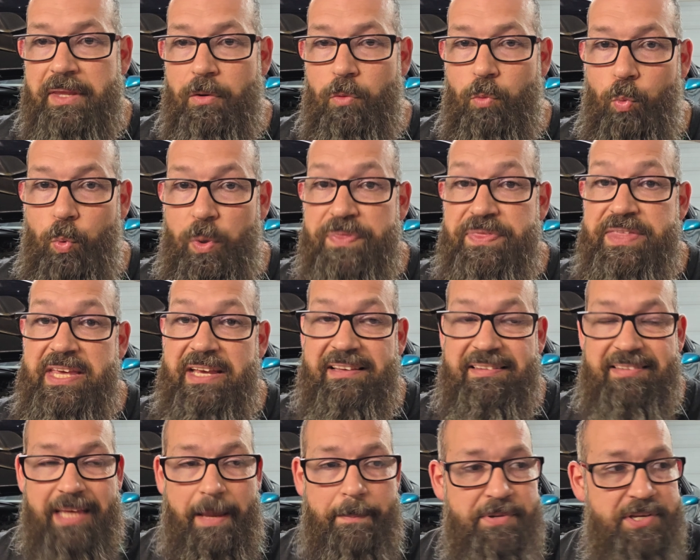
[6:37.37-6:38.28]
with the
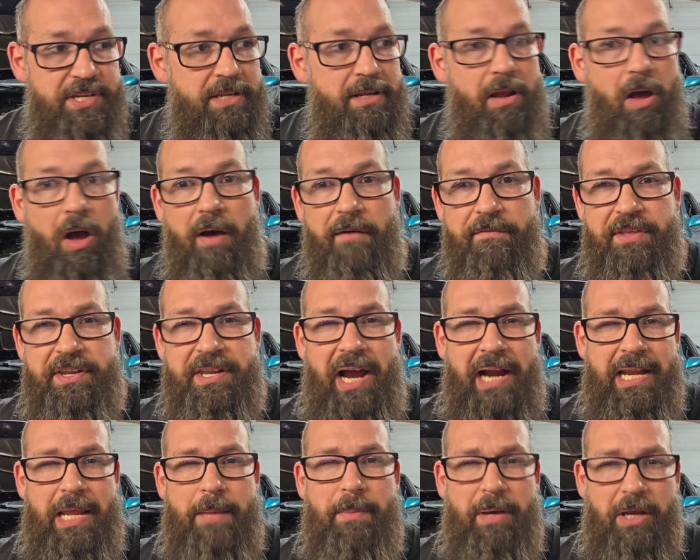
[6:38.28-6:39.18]
exception of the
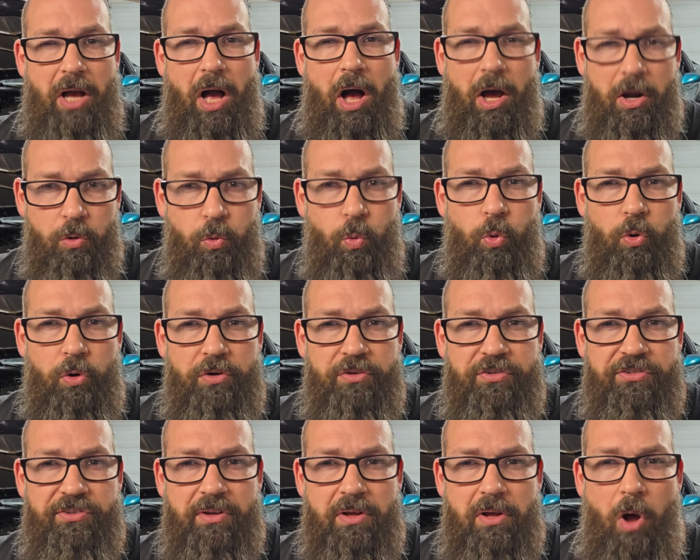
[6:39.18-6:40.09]
Dynamic
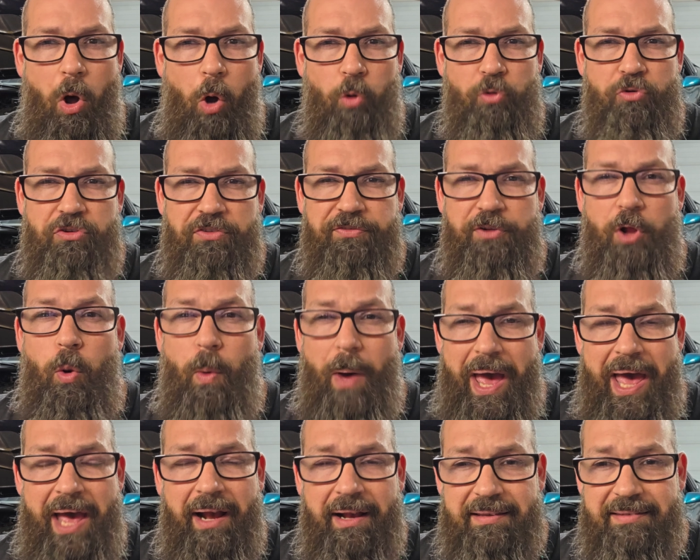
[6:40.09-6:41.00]
Autowerx Ultraflow
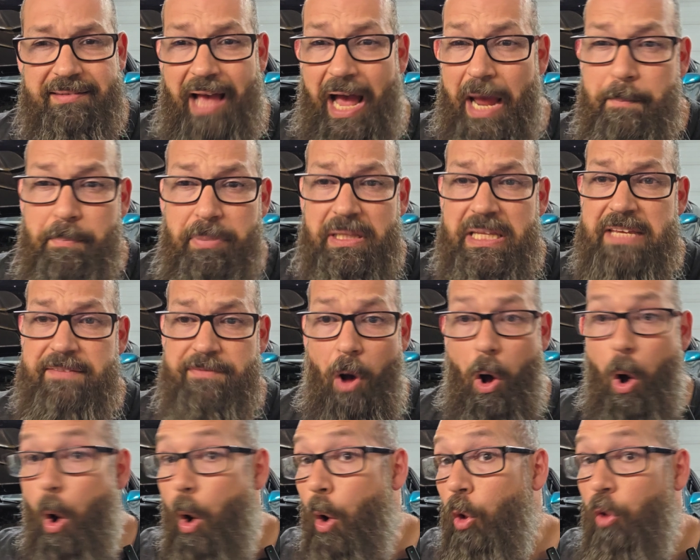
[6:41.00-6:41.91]
X, I believe
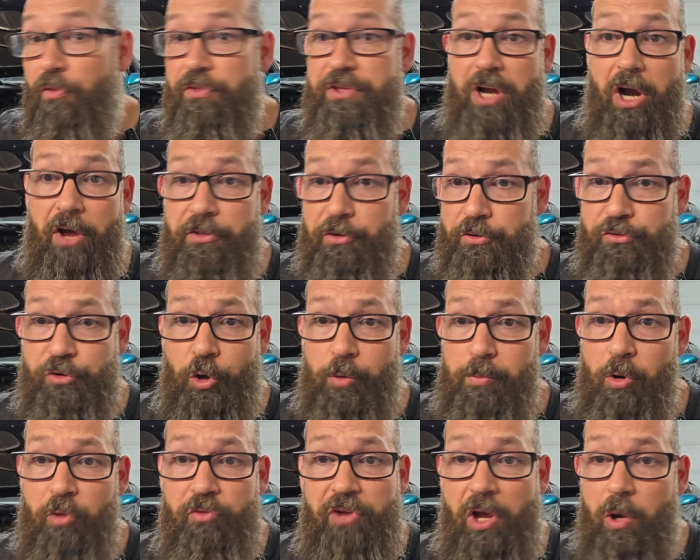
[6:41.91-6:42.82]
all the other
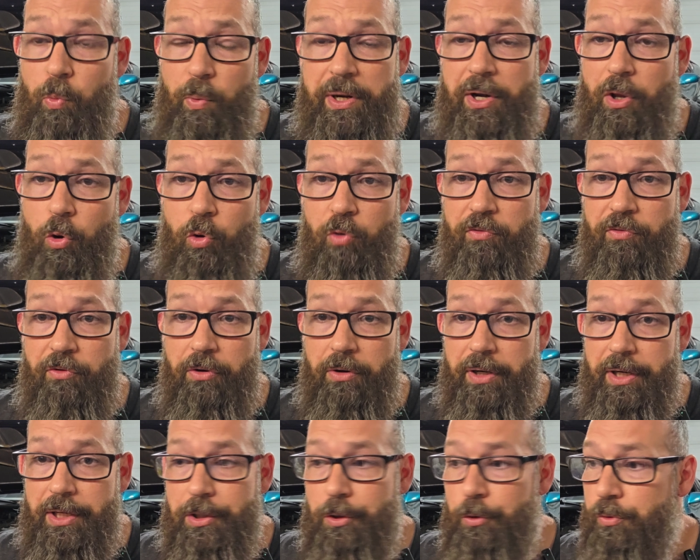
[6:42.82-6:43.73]
turbos I went over,
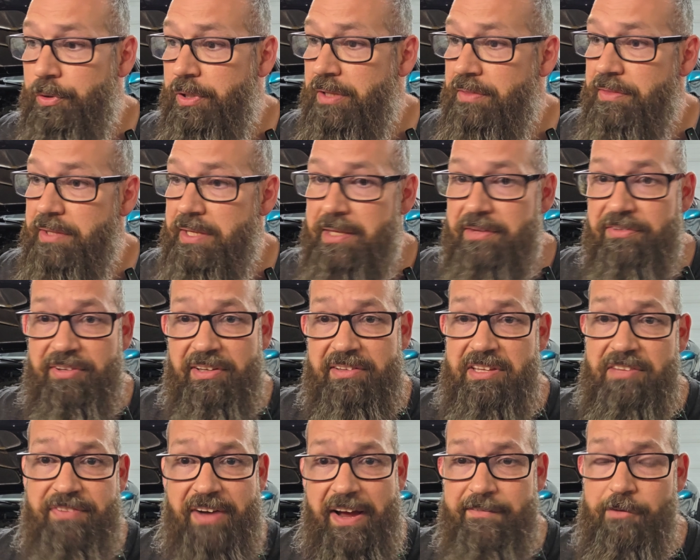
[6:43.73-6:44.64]
including the
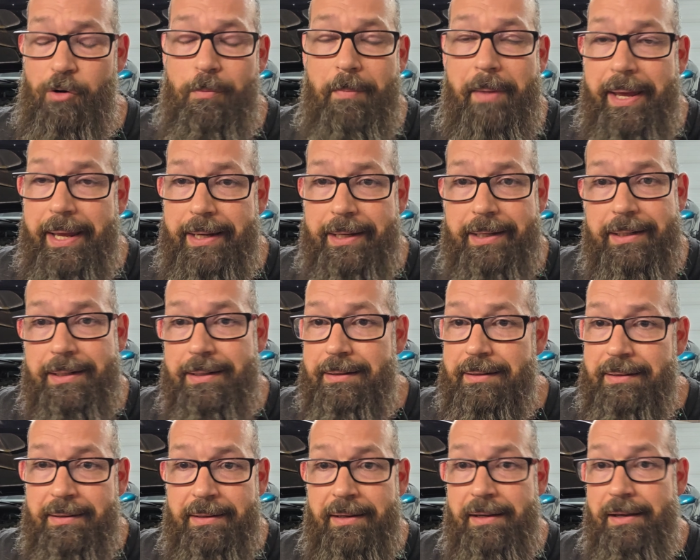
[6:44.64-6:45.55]
65
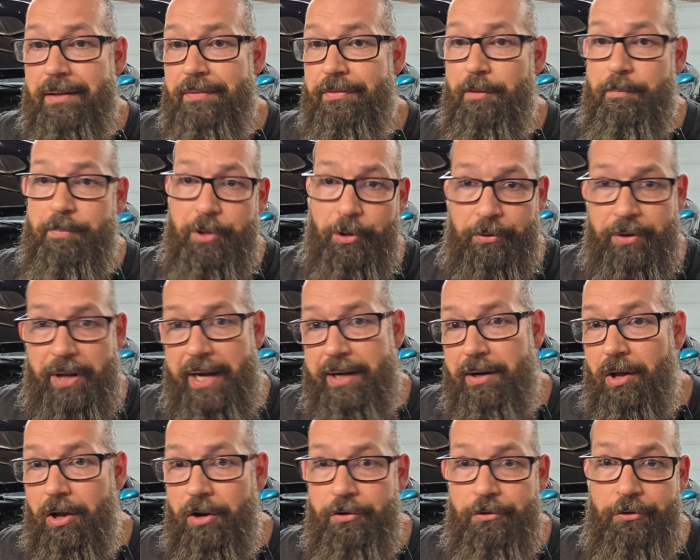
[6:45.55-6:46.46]
Omega, the Pure
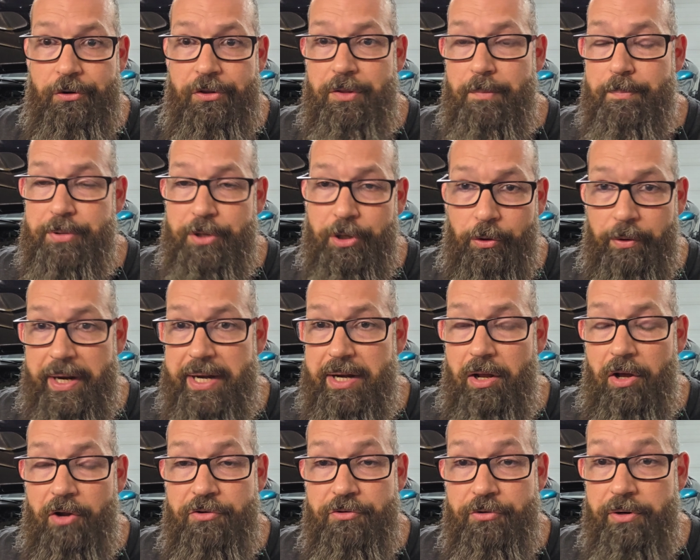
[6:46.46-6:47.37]
900, the Pure
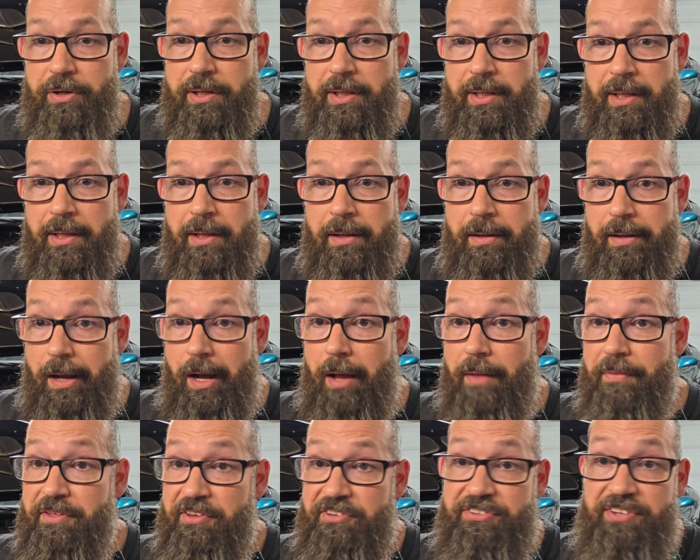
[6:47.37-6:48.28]
800,
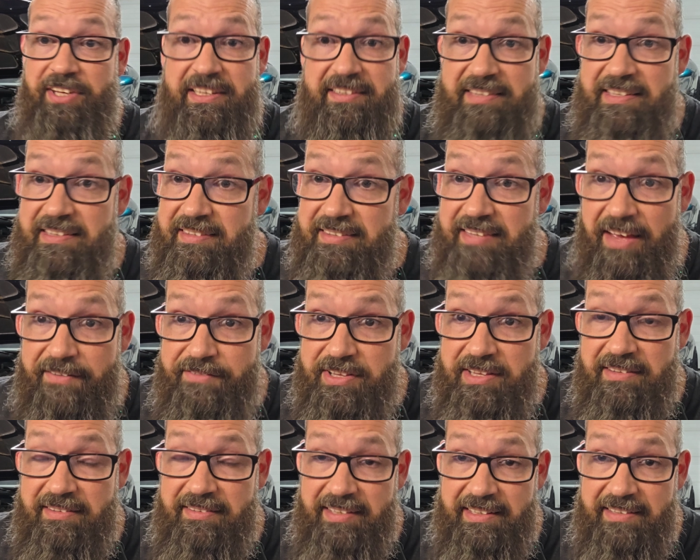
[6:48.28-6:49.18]
the
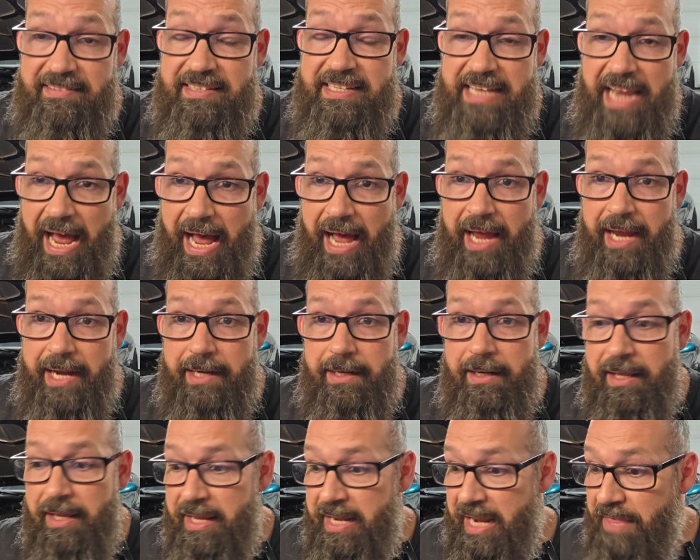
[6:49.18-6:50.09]

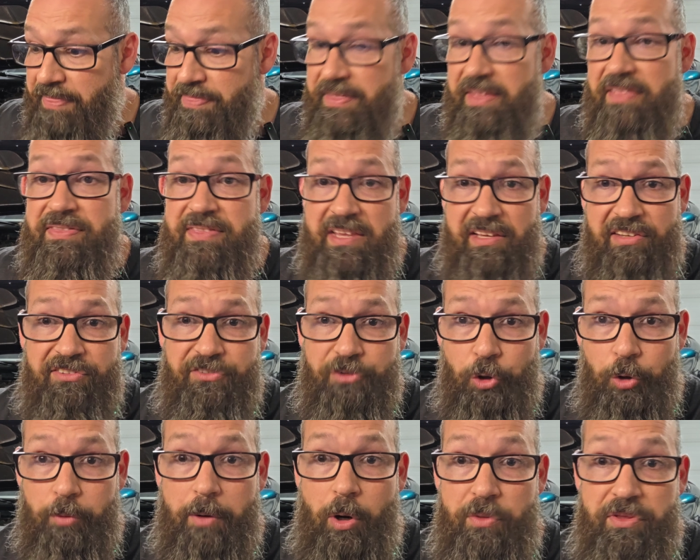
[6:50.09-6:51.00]
6769, and then this
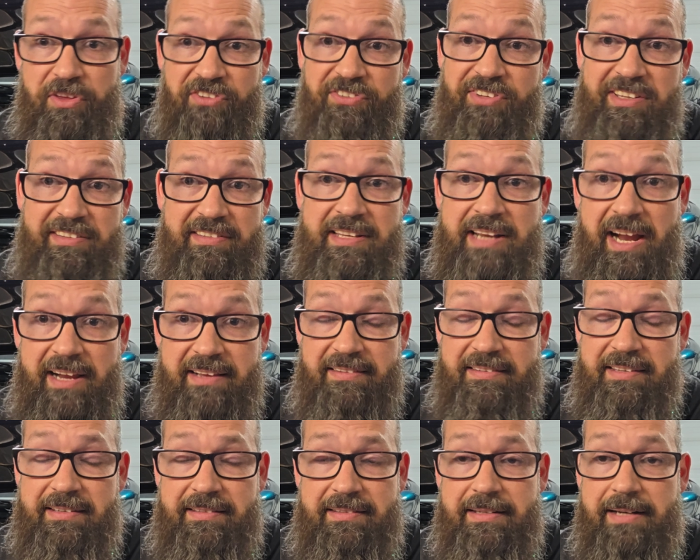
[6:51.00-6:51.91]
turbo, the
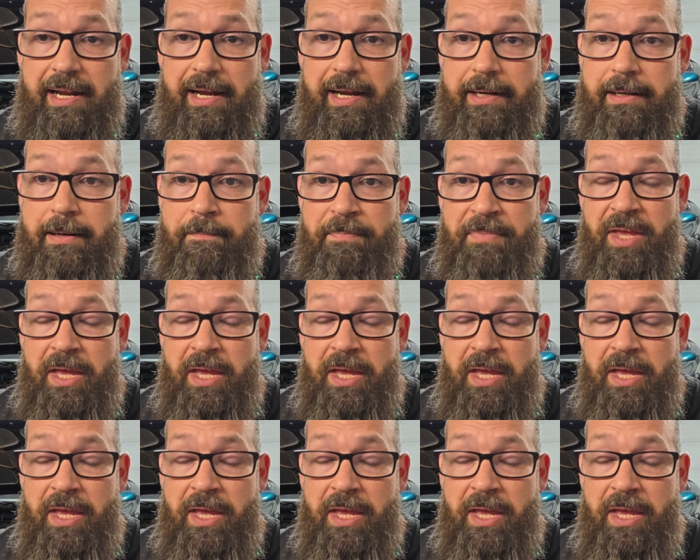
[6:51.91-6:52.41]
6969,